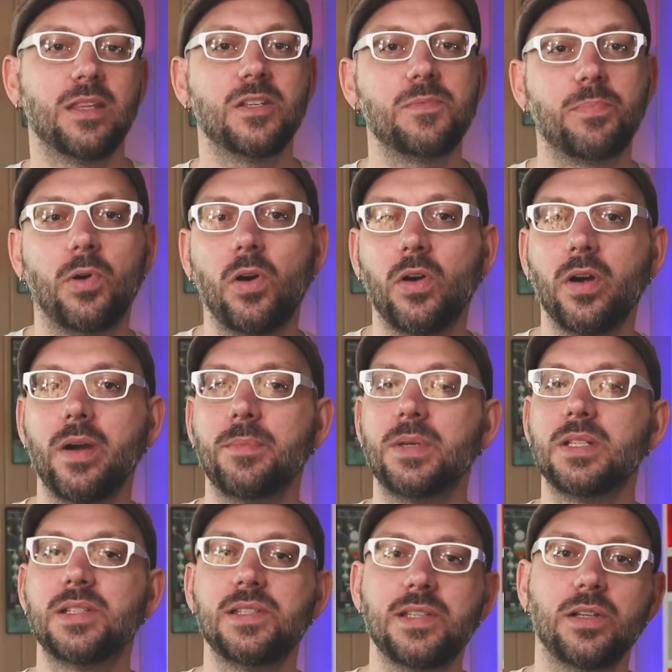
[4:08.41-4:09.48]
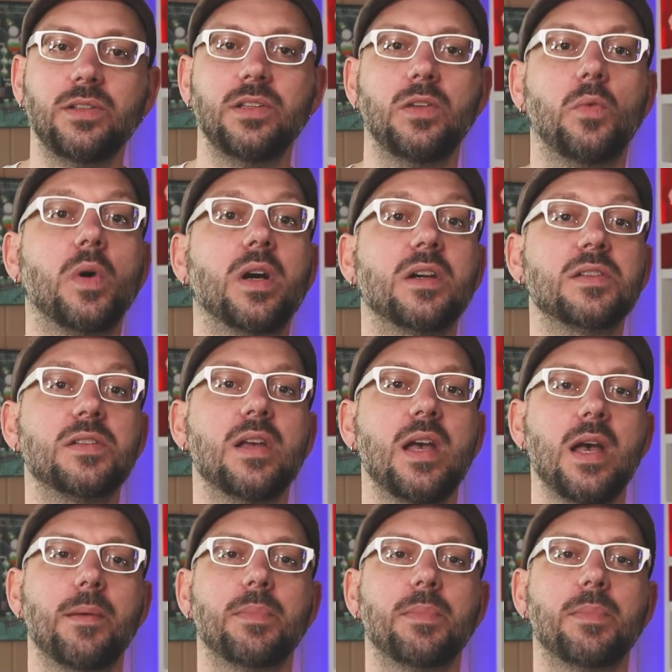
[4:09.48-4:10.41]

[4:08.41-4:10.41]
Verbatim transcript: This program is still in the works,